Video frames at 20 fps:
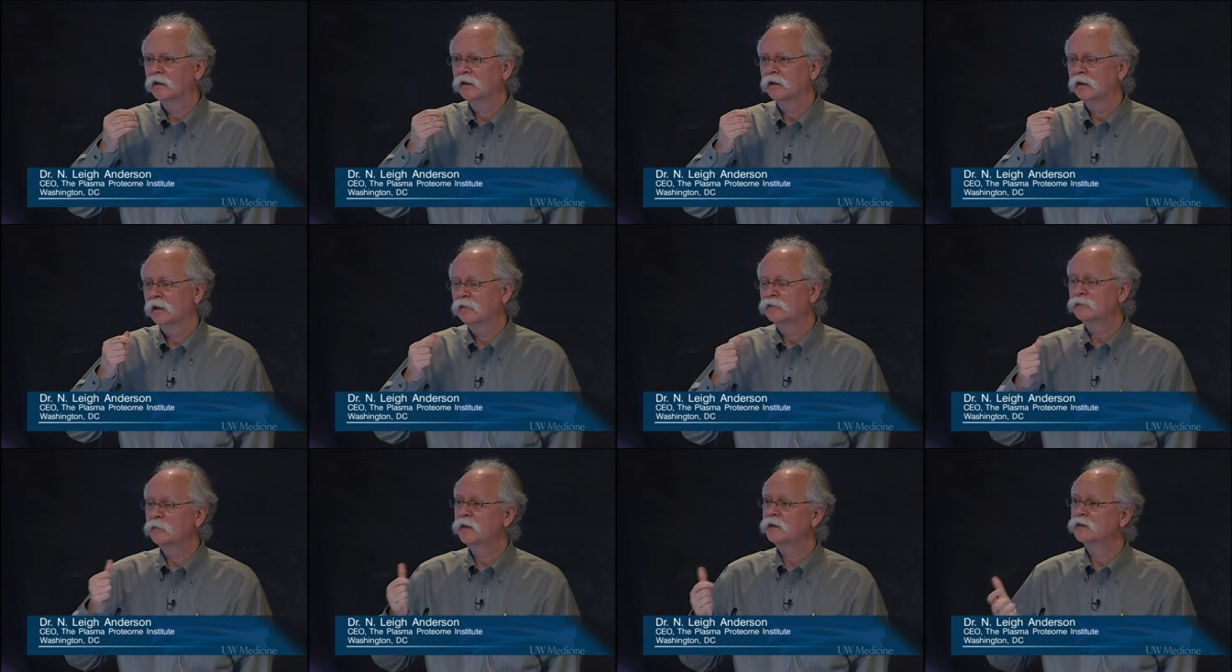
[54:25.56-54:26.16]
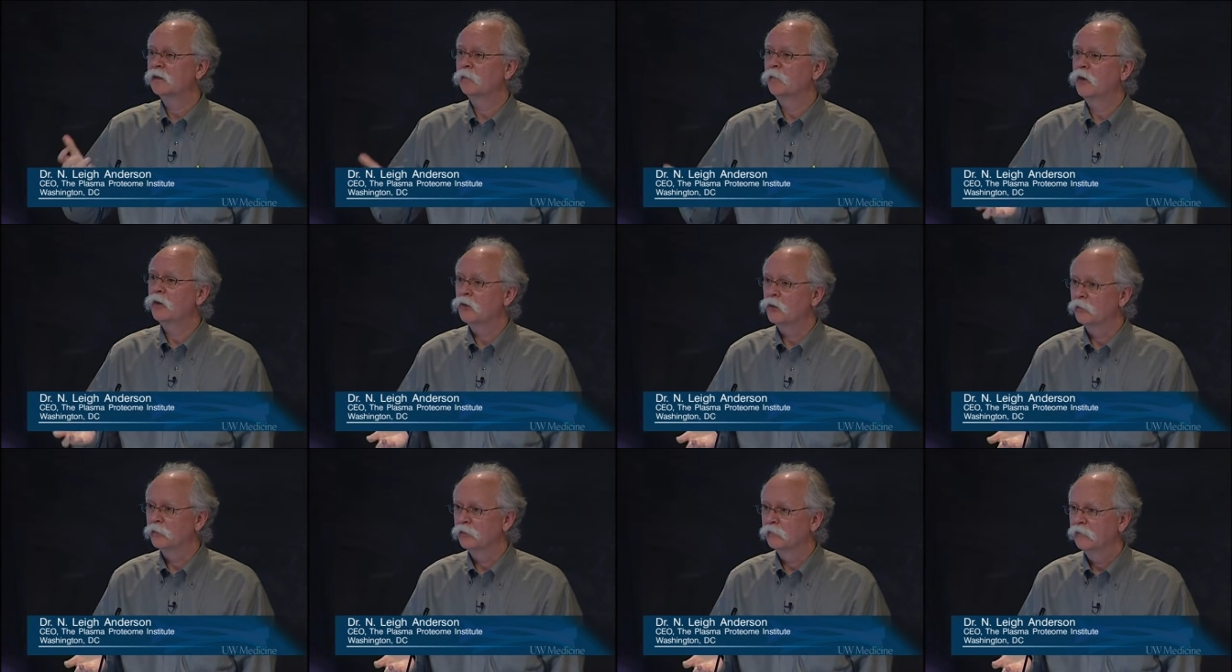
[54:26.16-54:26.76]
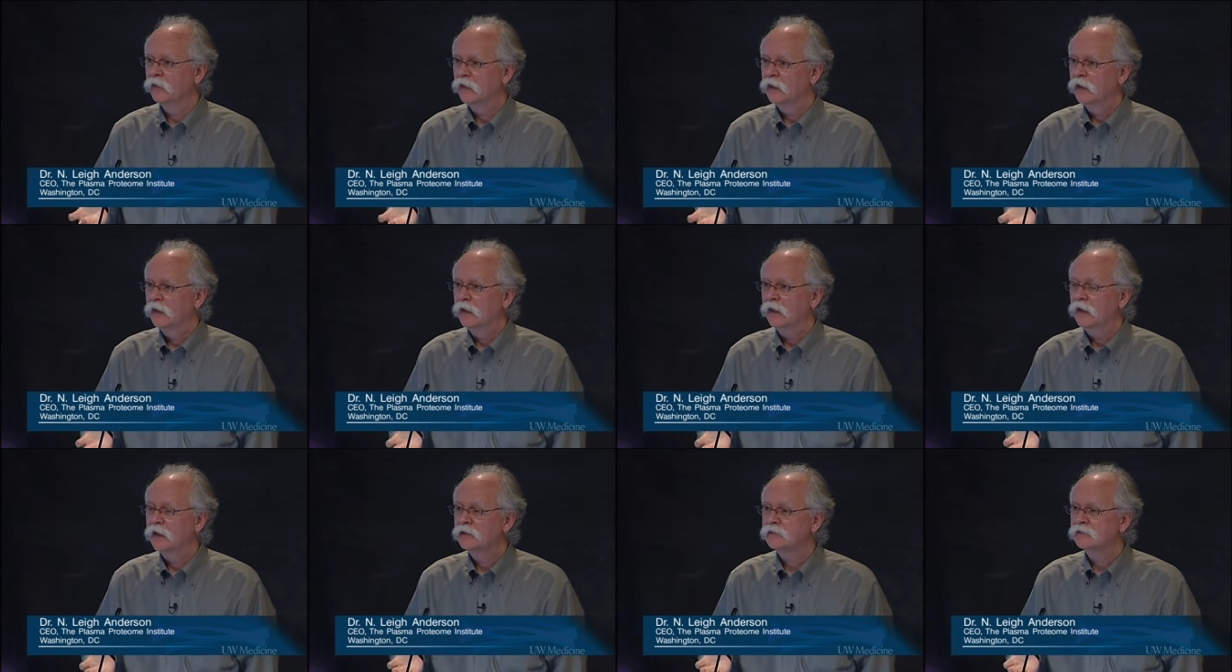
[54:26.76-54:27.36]
gives me some hope
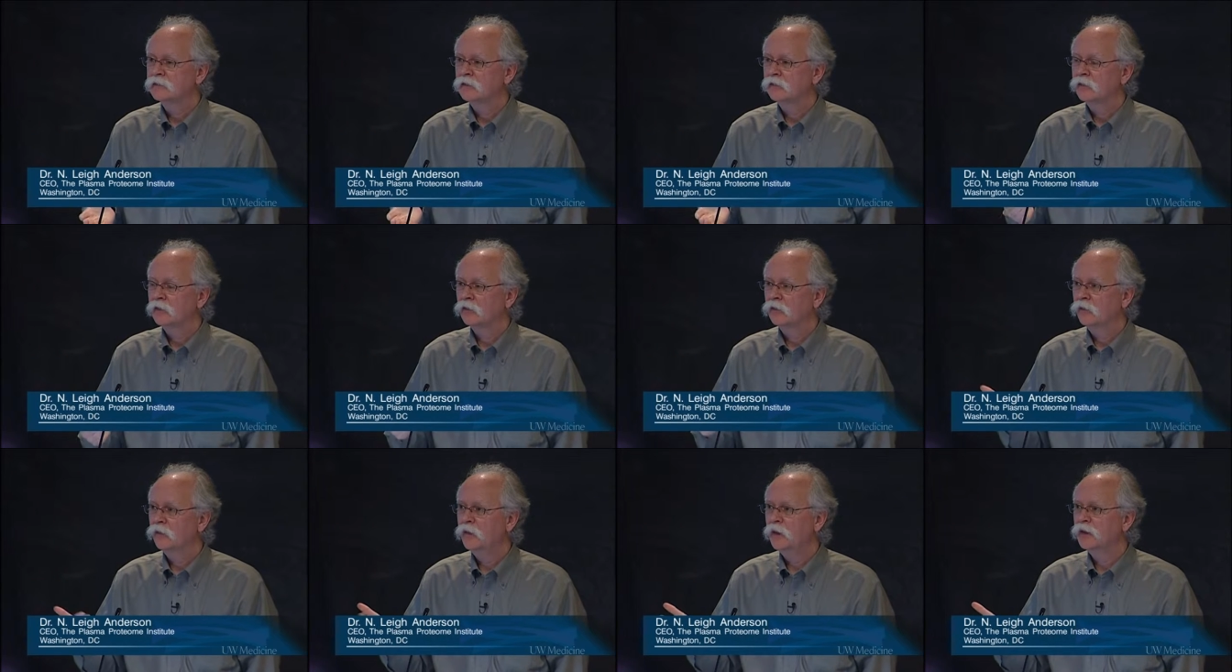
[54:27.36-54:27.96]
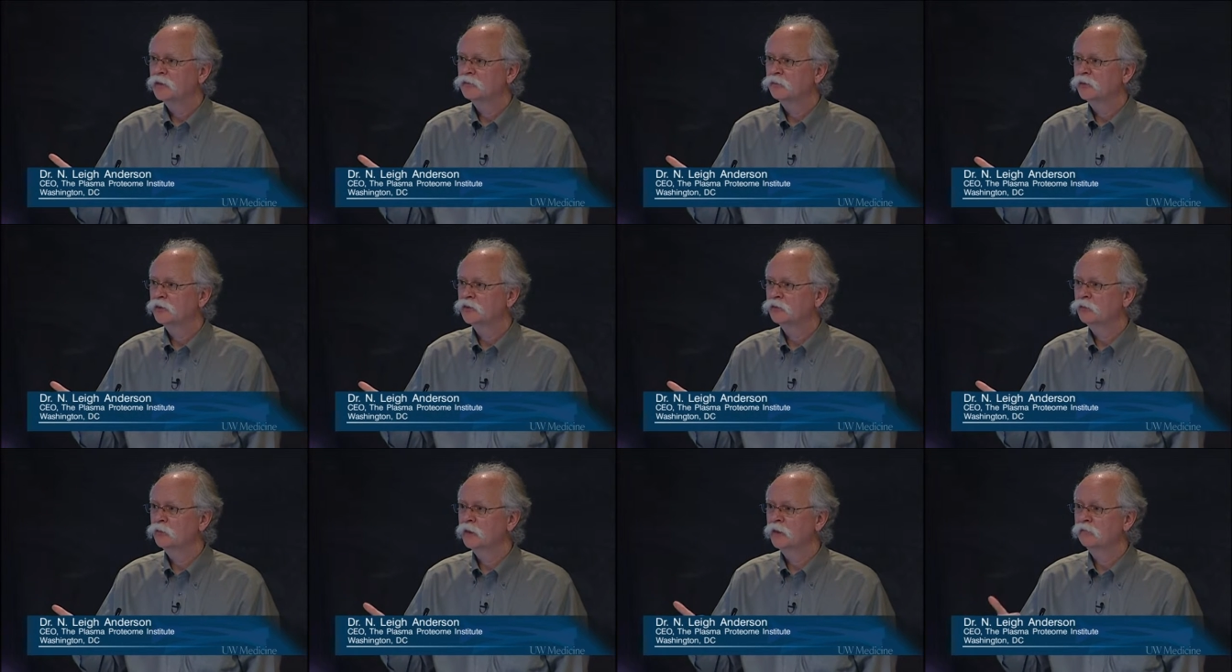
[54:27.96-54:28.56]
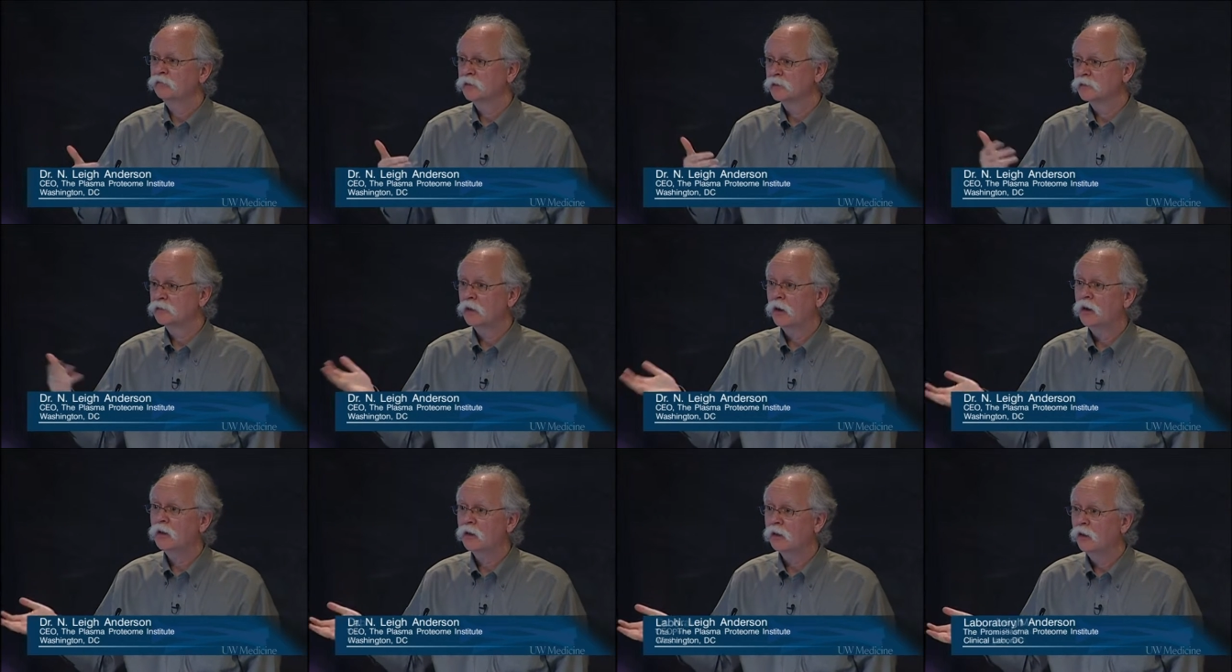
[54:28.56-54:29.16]
is that there are things which we've
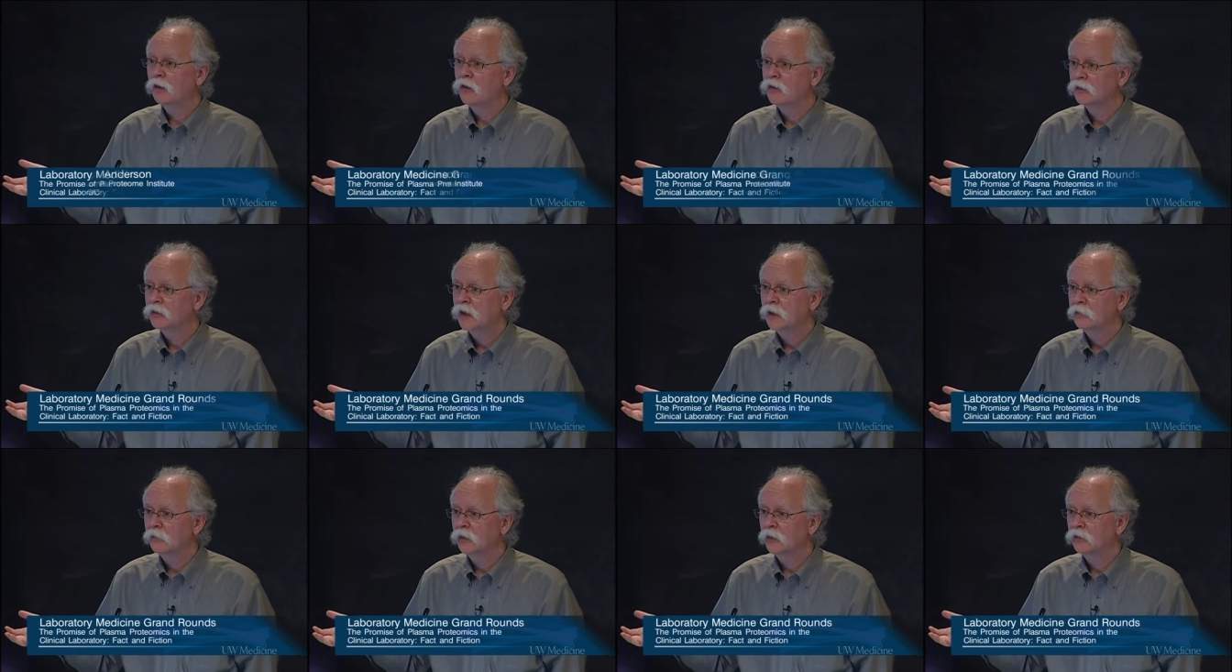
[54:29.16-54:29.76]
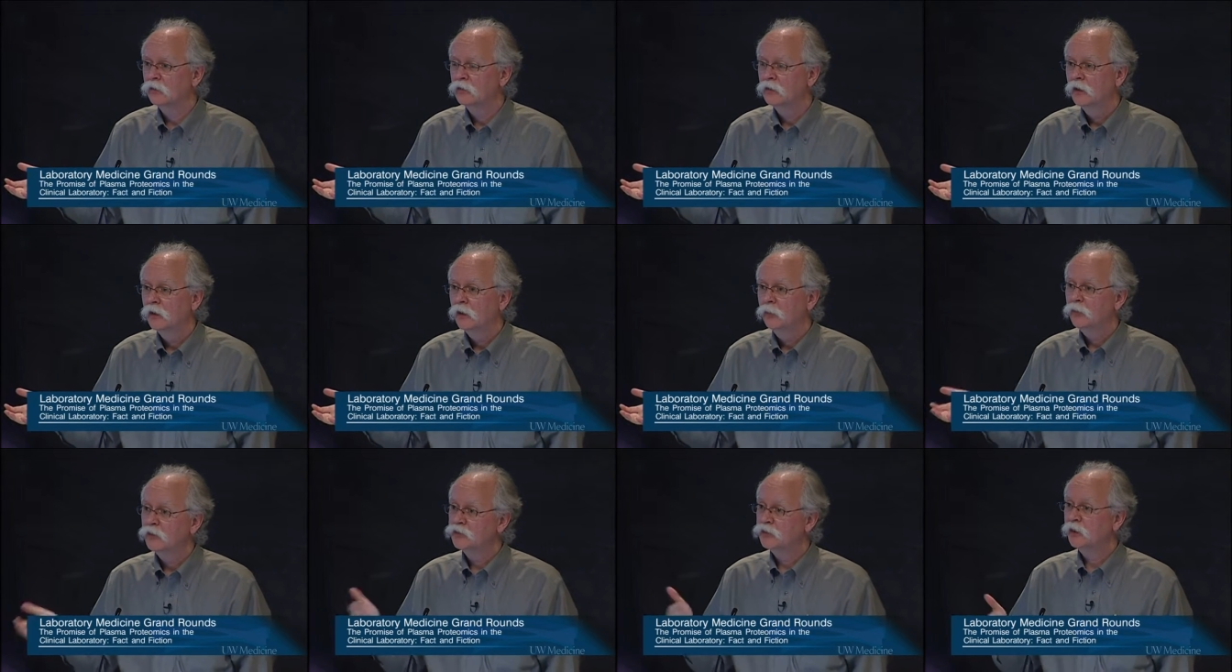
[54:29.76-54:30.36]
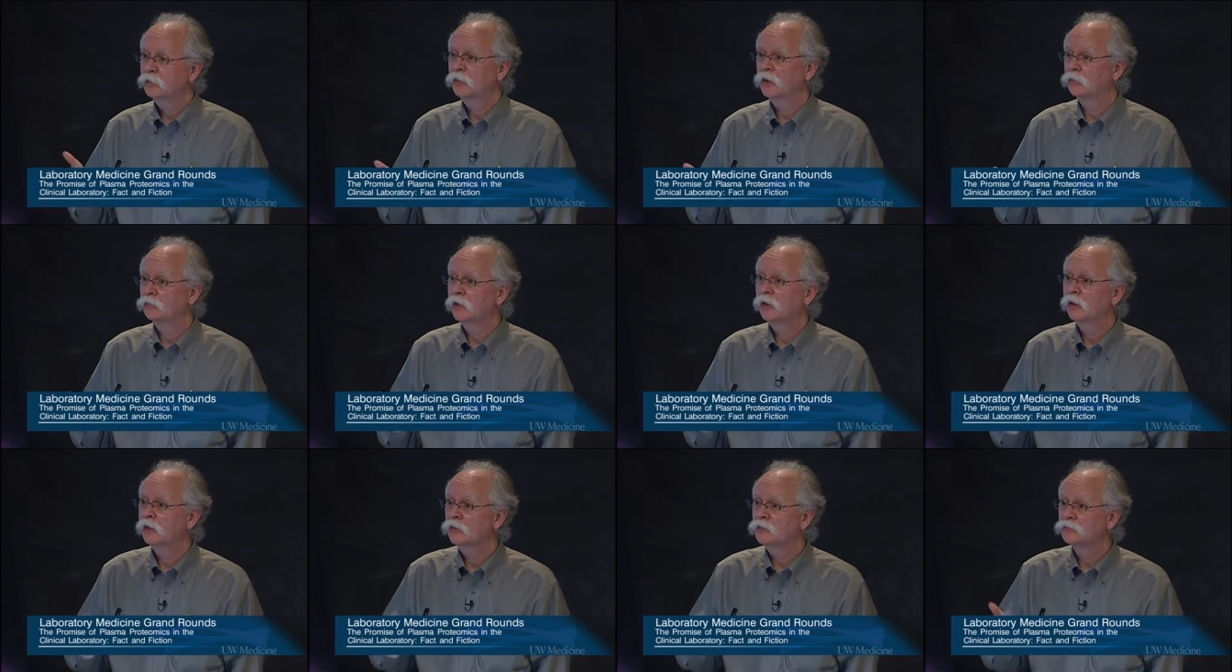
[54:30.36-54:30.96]
discarded a long time ago which can be
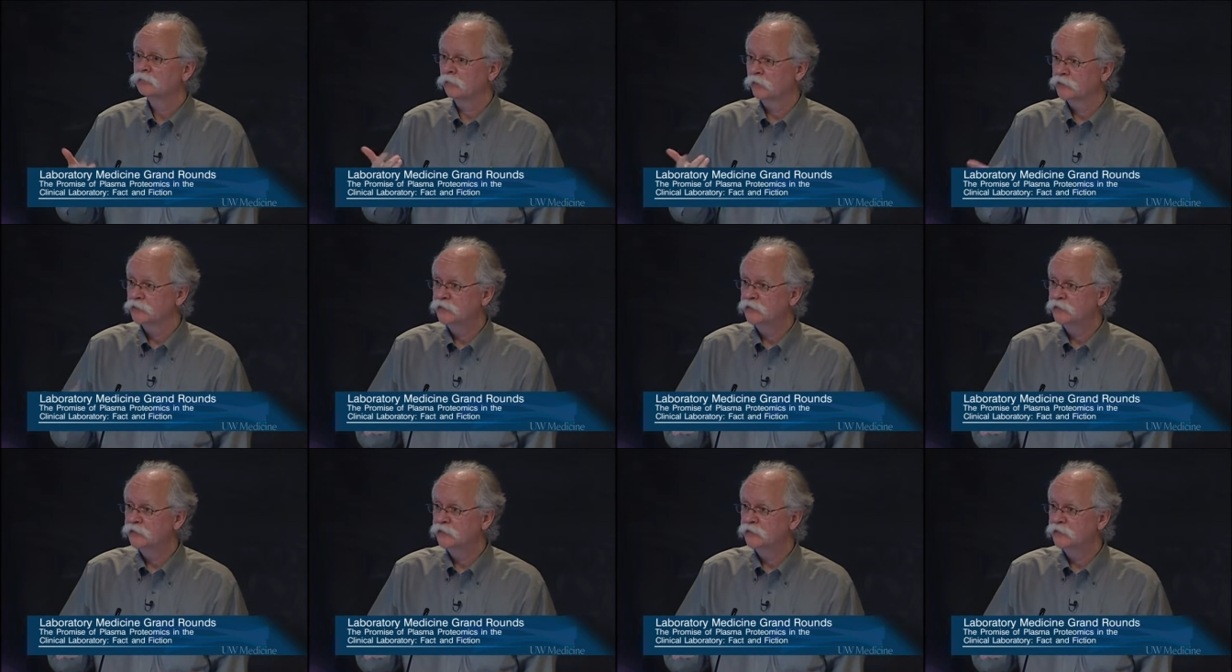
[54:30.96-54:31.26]
really useful.